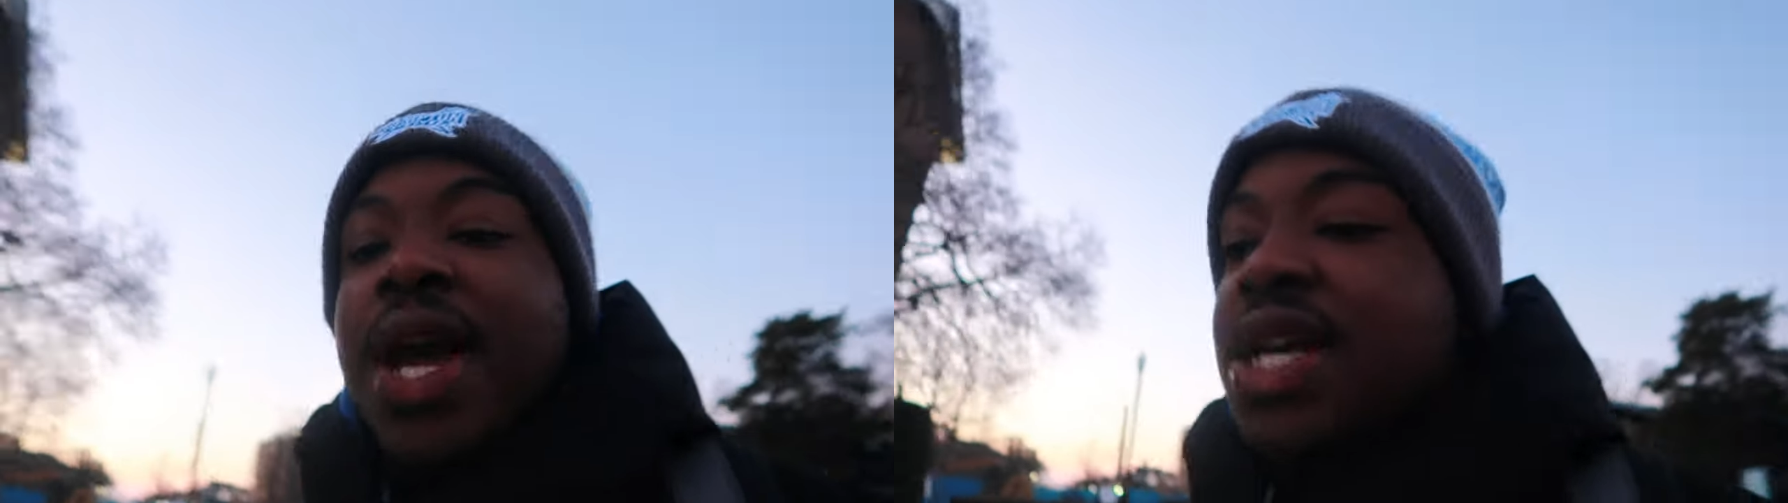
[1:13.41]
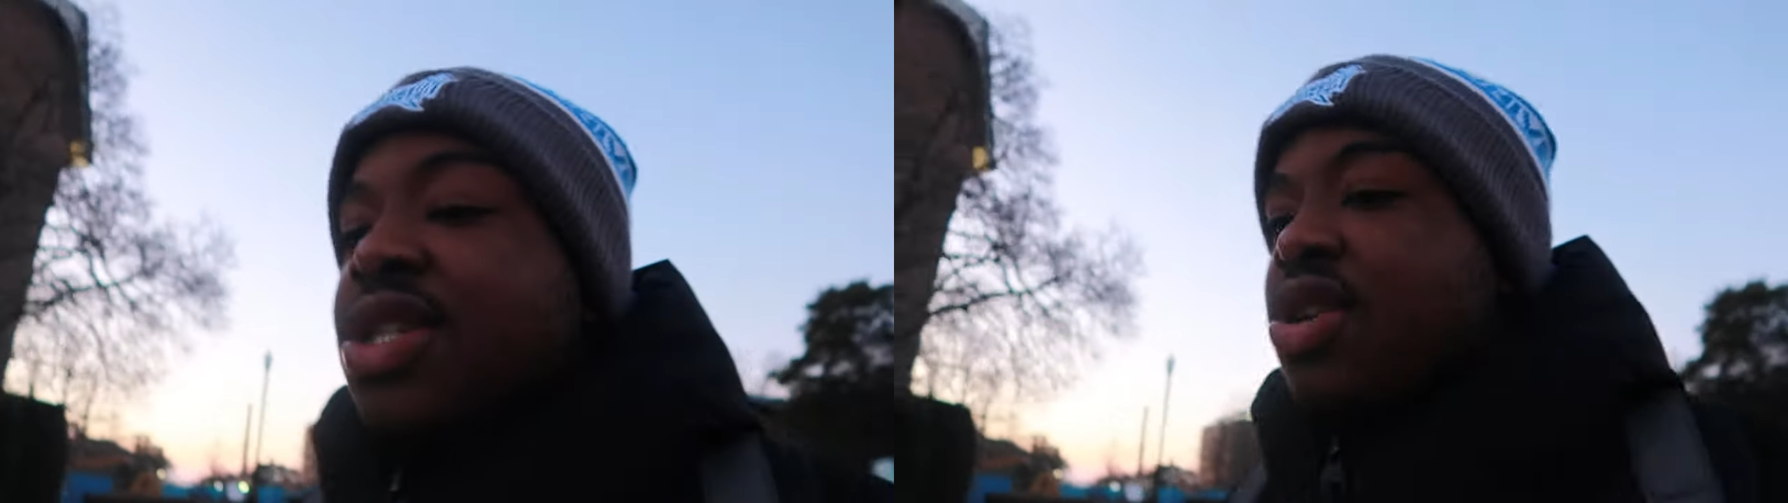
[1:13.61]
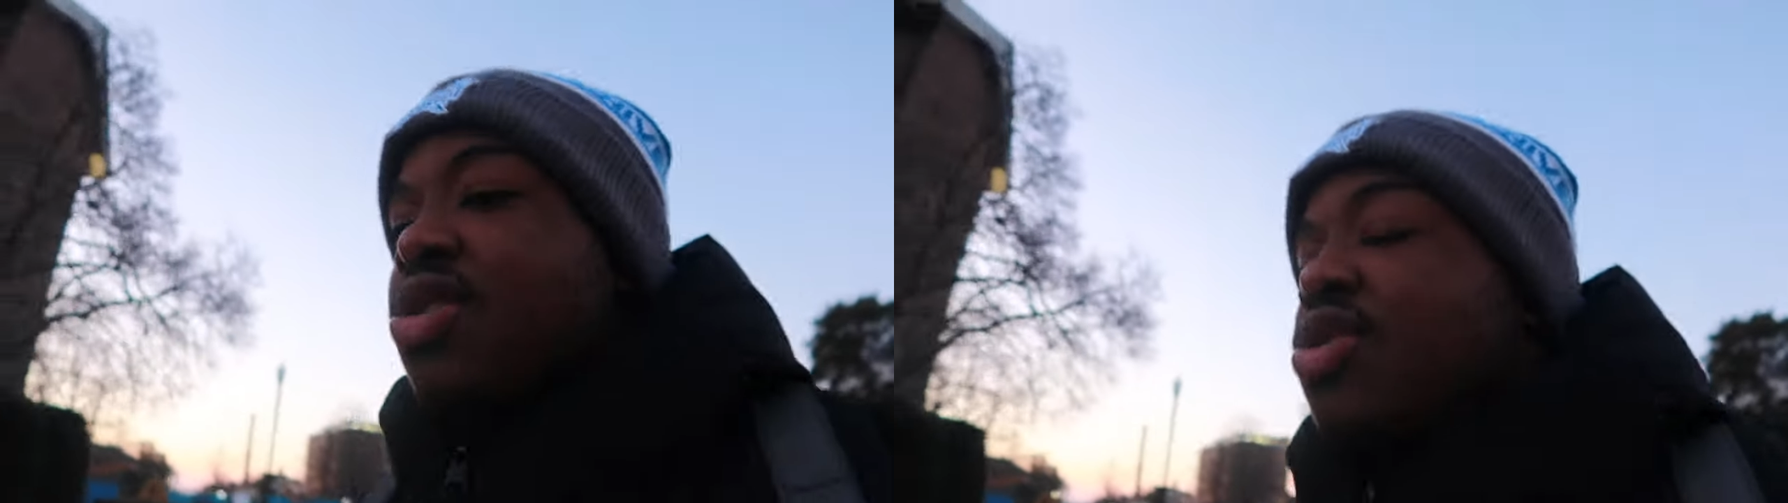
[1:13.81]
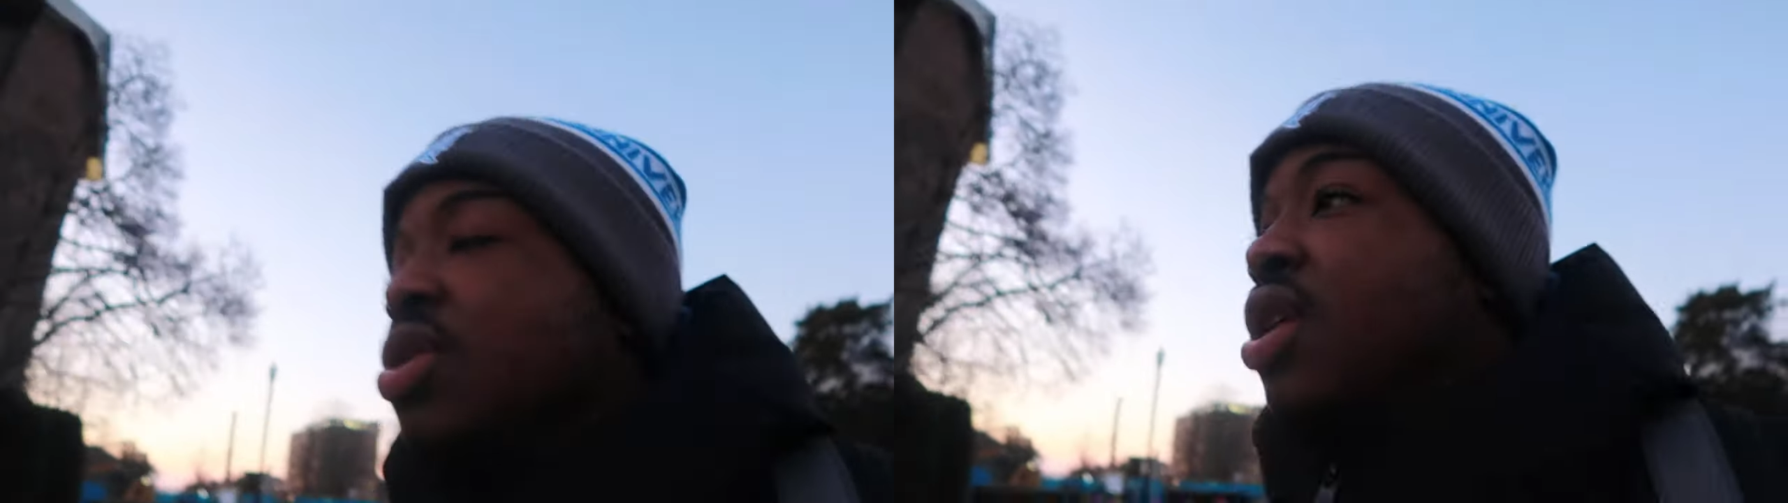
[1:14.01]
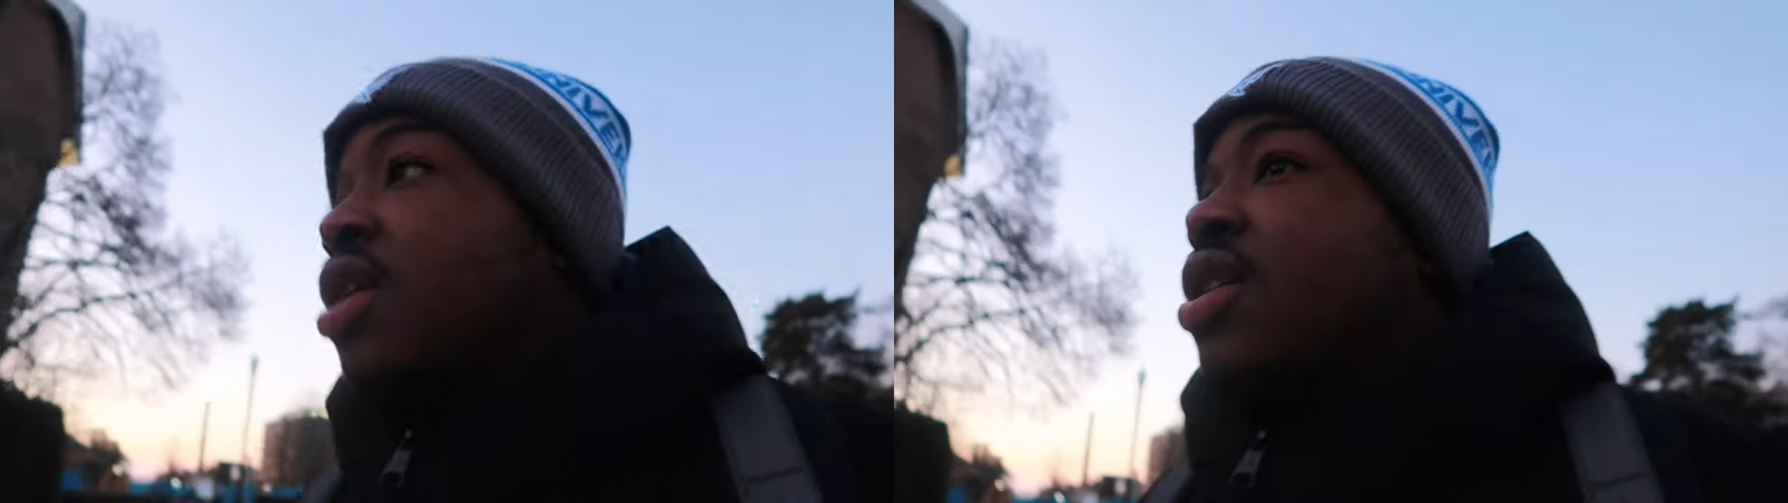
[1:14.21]
hands cold.
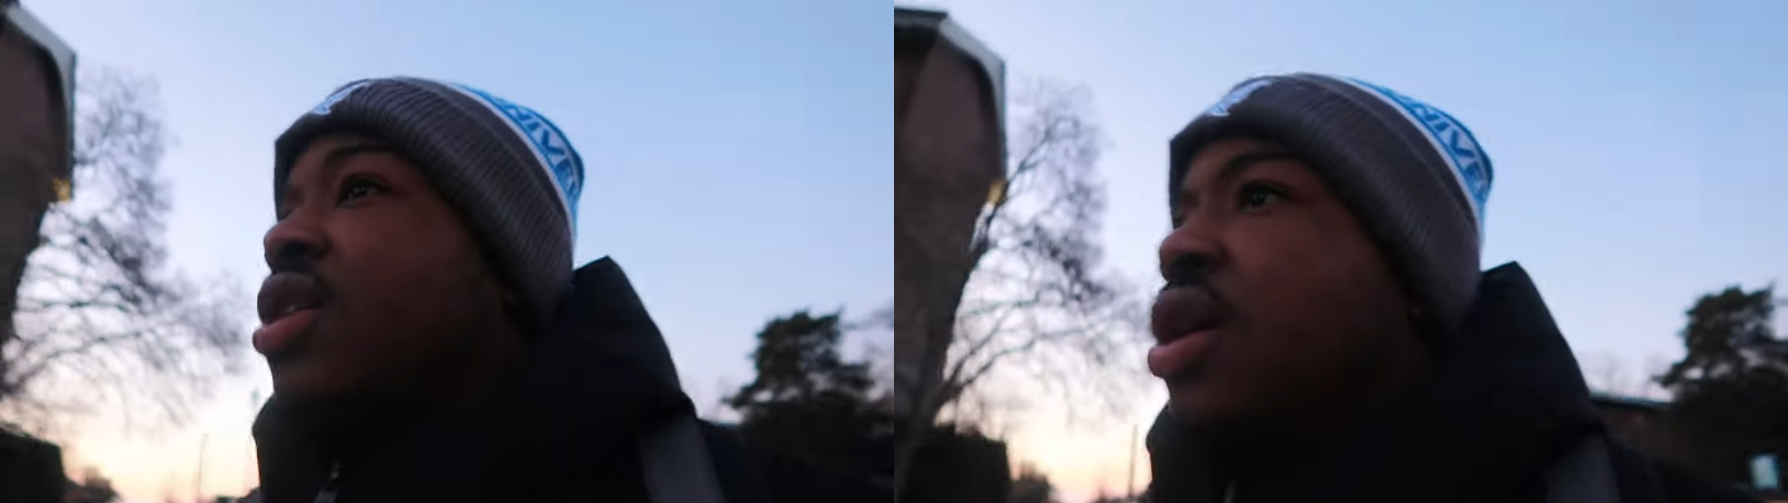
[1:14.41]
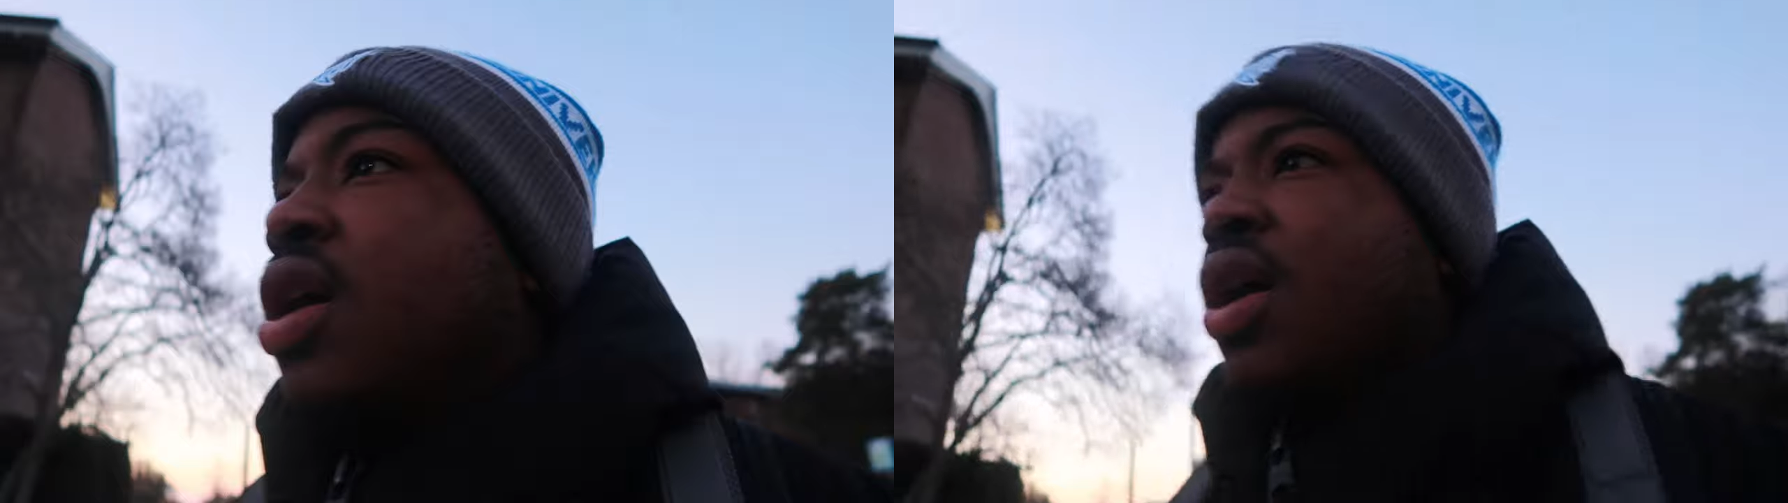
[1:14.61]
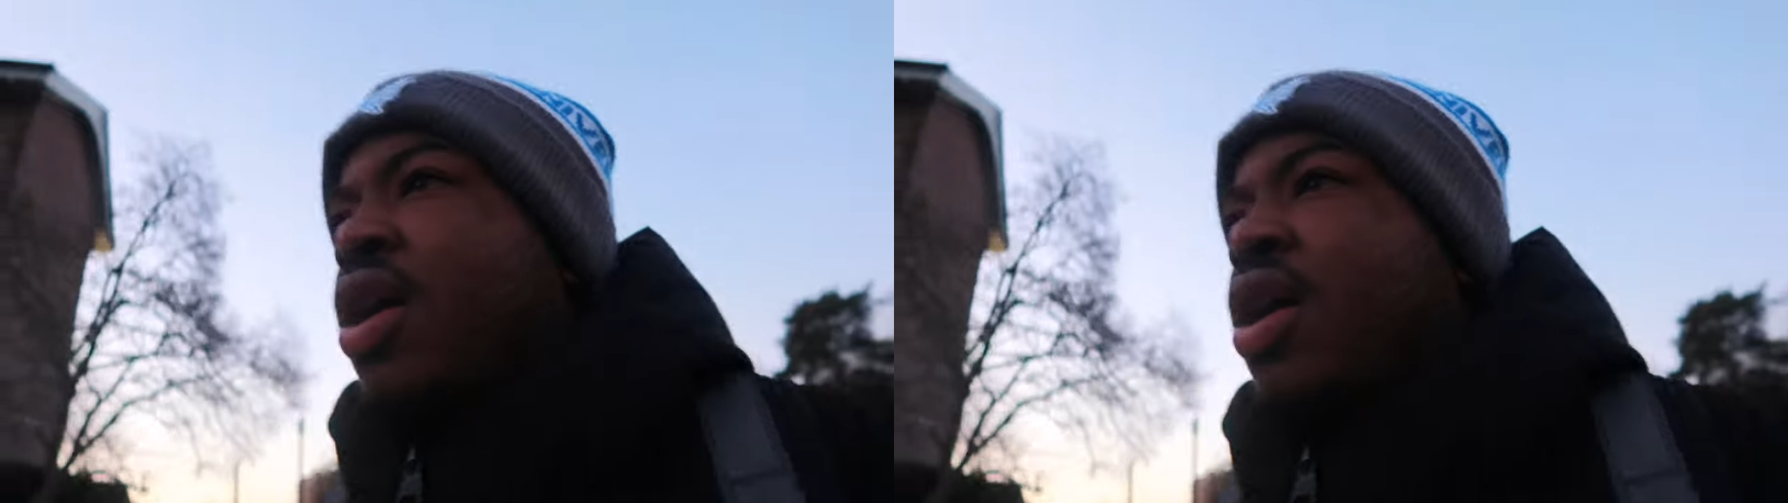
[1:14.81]
Uh,